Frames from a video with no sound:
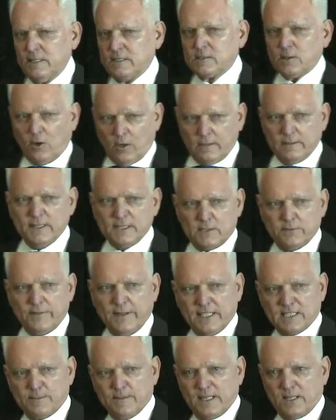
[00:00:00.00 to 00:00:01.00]
All his
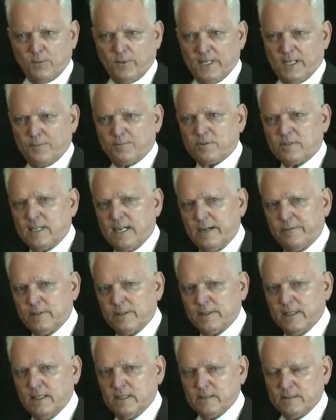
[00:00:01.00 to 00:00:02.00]
events, by the way, are
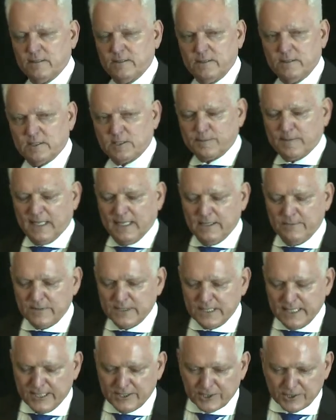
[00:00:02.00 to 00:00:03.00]
private. It's by
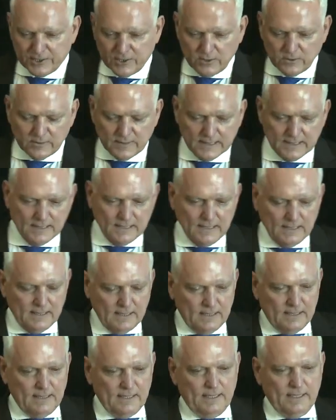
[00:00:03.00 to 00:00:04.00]
invitation only.
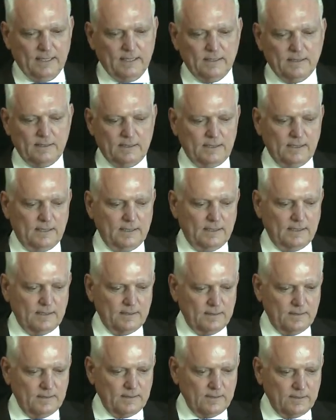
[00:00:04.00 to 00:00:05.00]
And
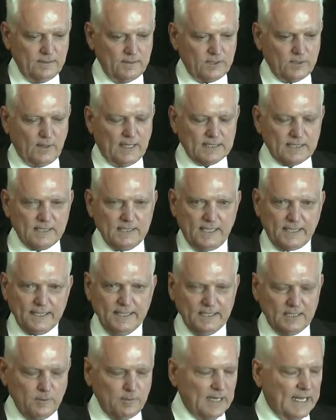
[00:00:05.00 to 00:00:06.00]
so I snuck
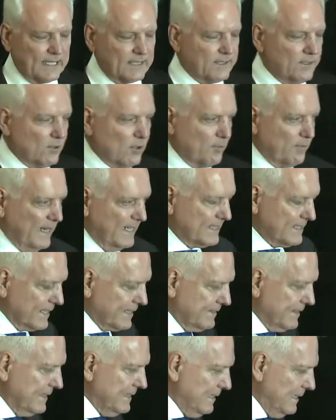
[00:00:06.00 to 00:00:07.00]
in the back door,
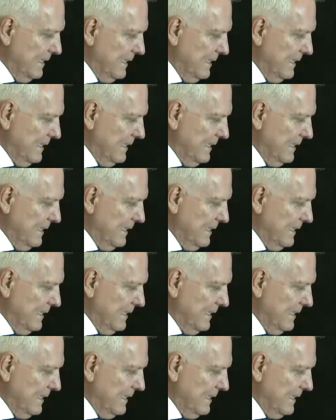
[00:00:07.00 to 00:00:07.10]
basically.